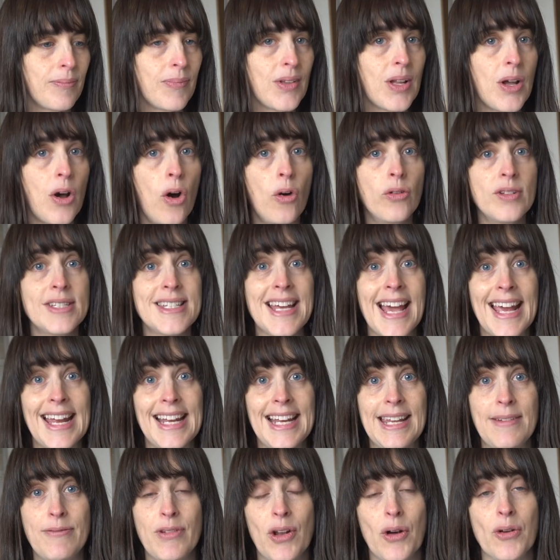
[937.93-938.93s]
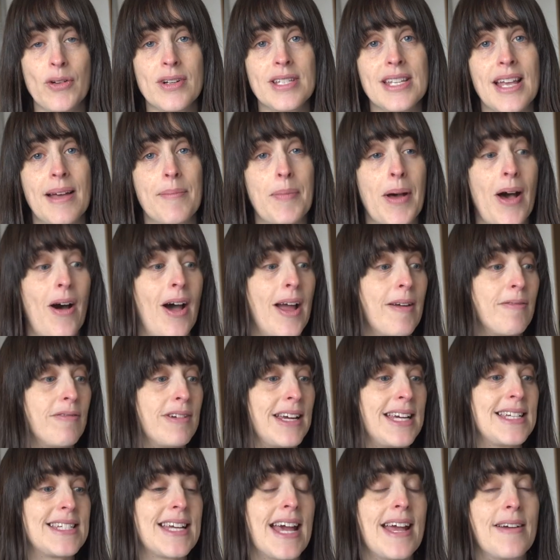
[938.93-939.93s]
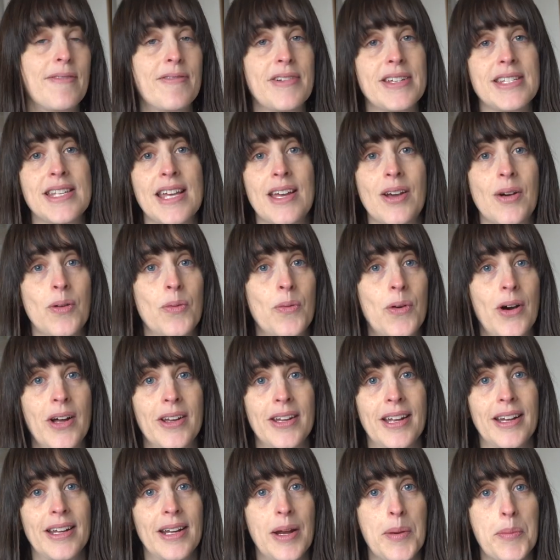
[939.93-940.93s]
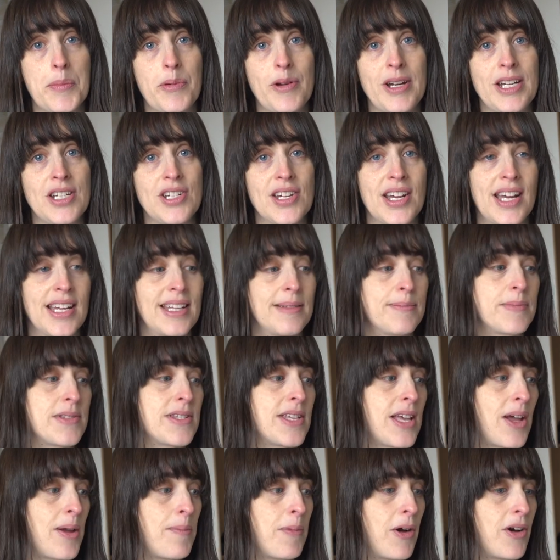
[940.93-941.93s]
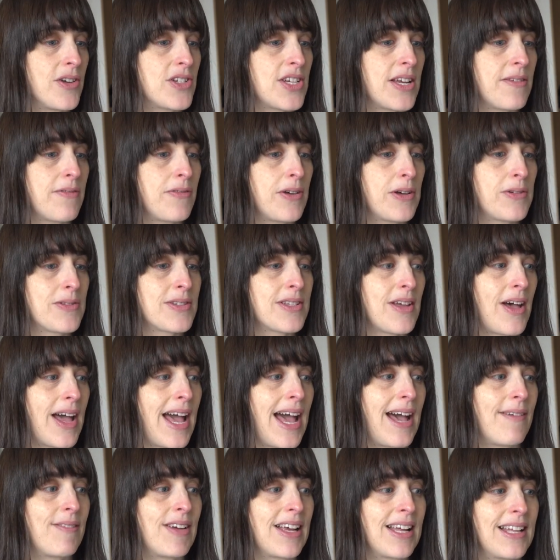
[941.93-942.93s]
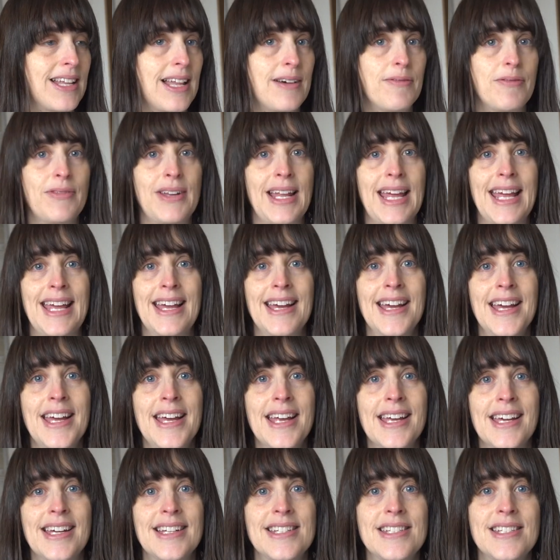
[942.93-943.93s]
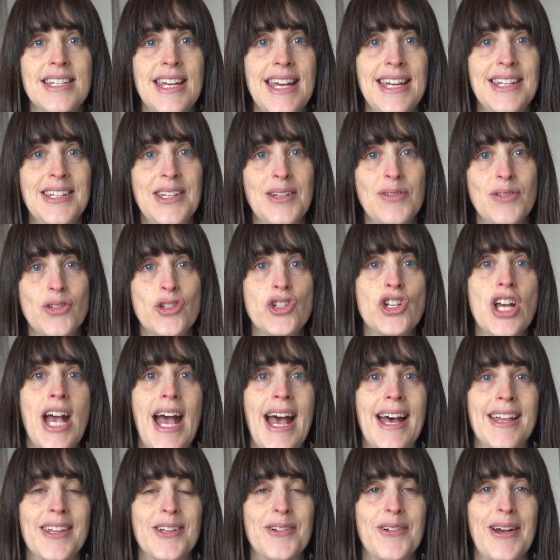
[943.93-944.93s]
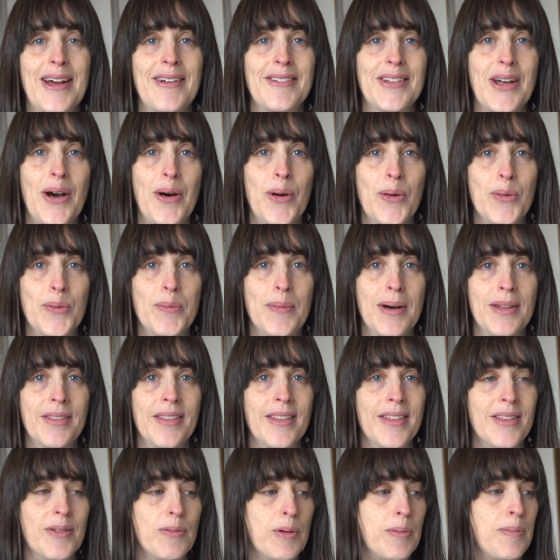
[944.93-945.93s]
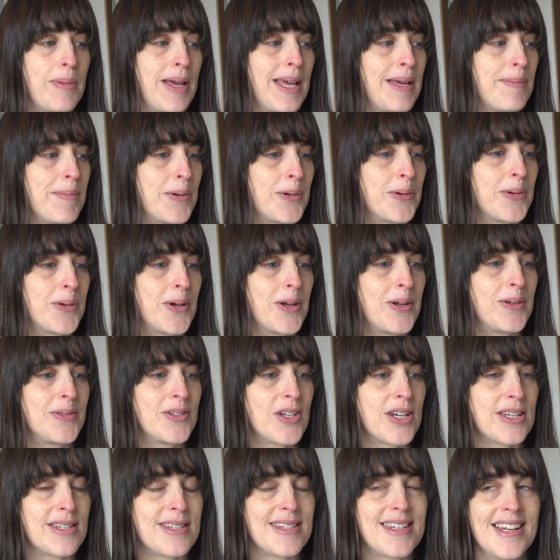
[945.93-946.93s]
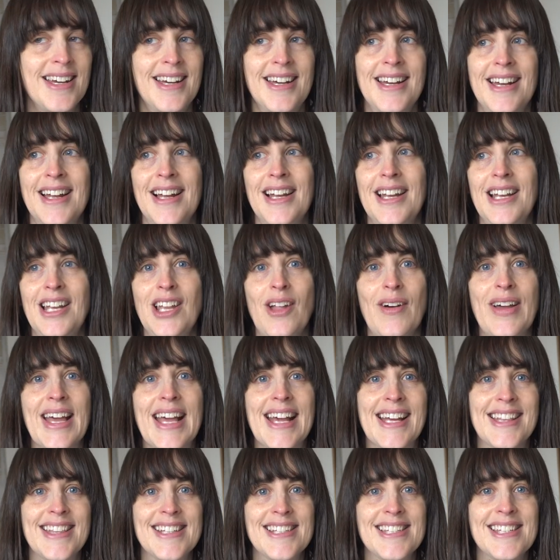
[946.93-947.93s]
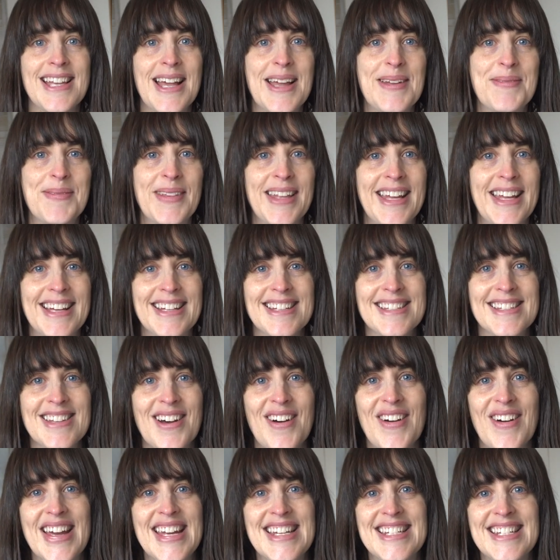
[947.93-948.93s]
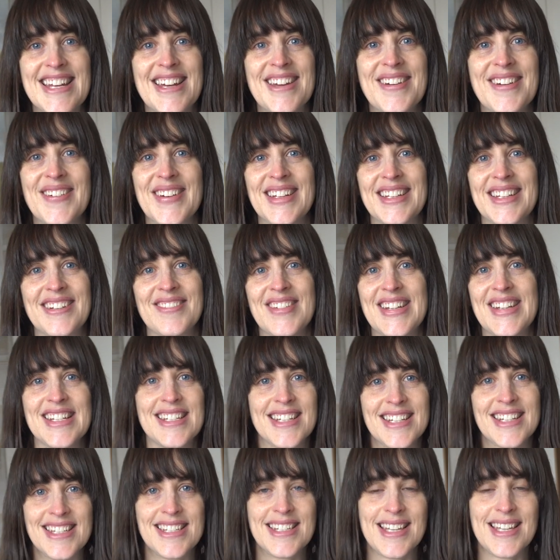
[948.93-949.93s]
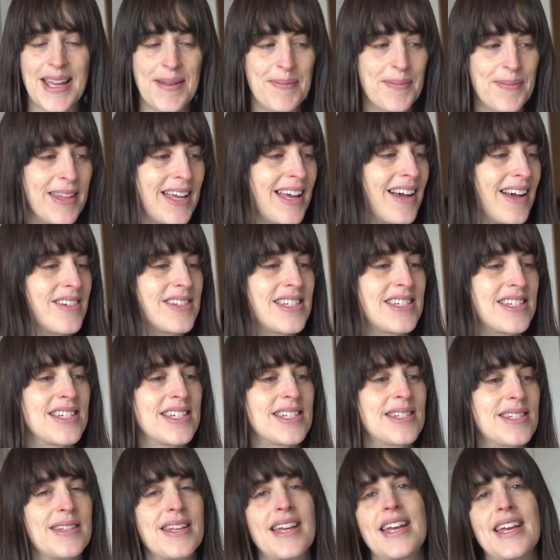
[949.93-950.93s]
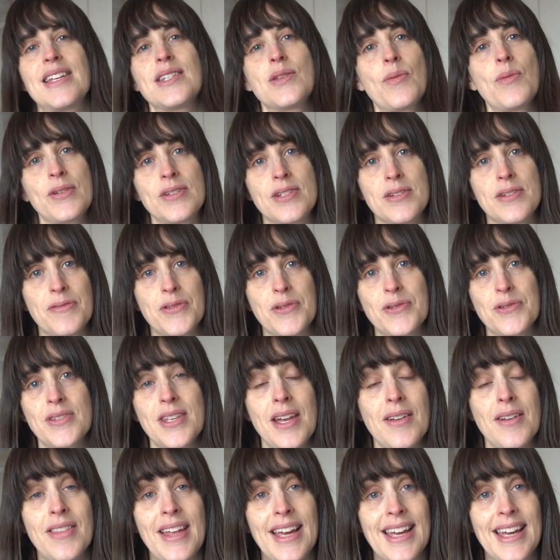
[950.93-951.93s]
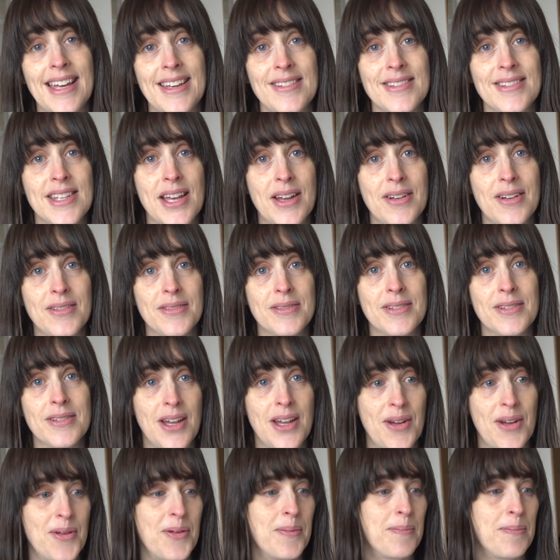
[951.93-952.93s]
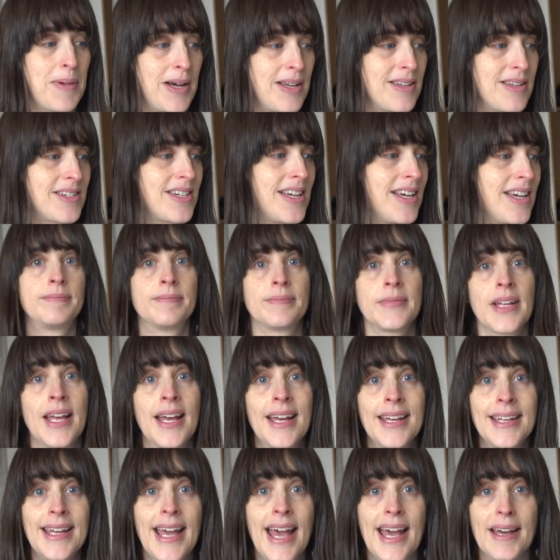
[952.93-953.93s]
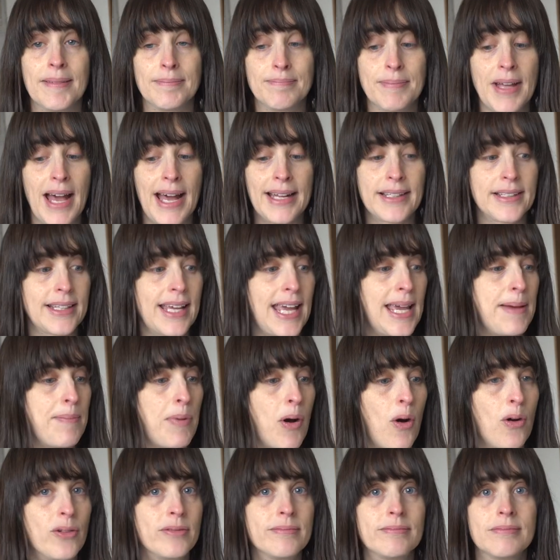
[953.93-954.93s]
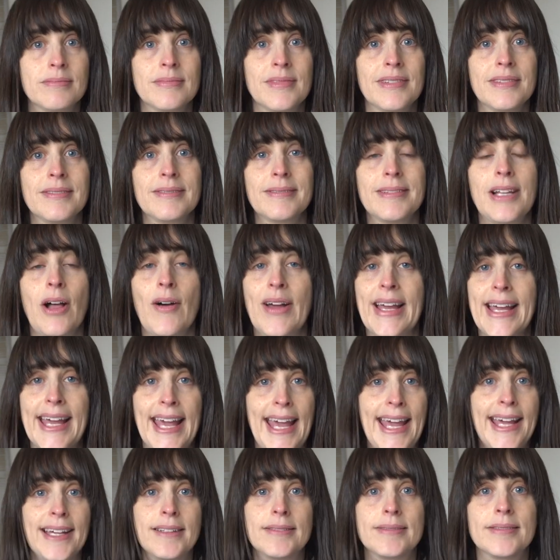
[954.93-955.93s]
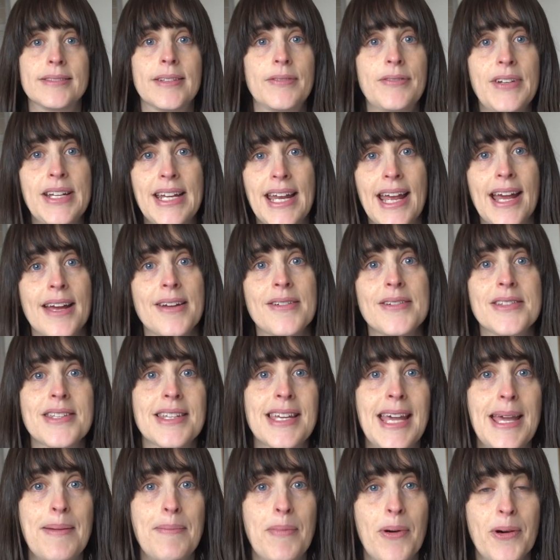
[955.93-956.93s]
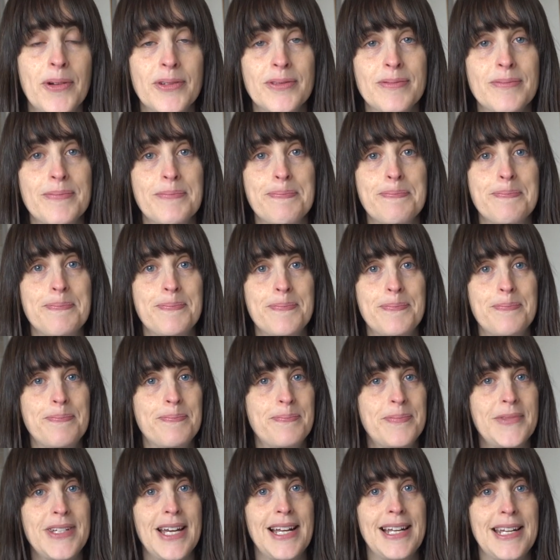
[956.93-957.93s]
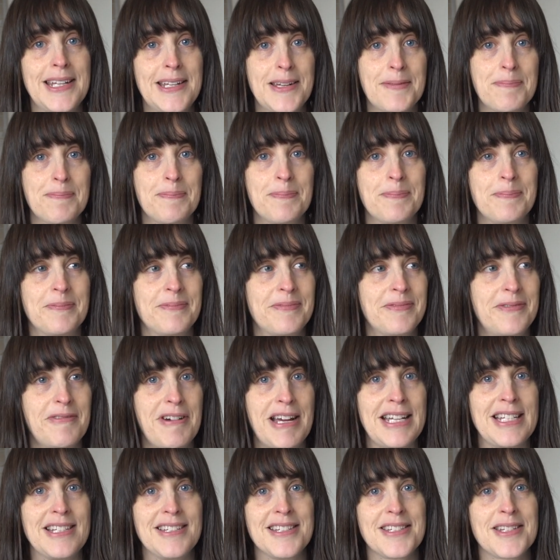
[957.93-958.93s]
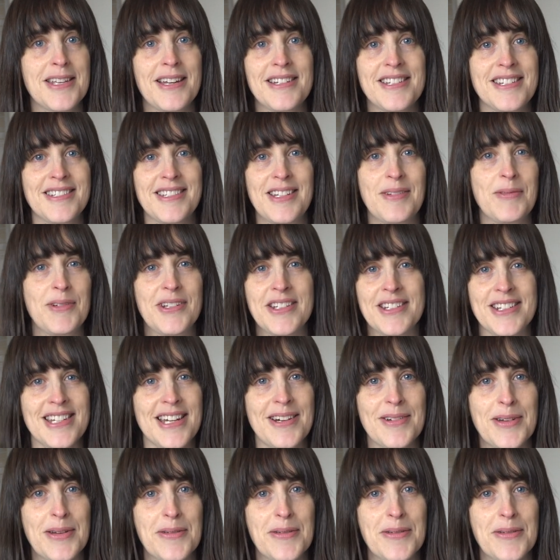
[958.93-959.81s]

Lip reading: on daily vlogs. But I read every single one and I appreciate them so much. It feels like having a lovely continued chat throughout the whole month with people who just like the same things I do and you're into the same thing. It's wonderful. So thank you so much. Yeah, and keep on liking the videos, keep on telling your friends. You wouldn't tell your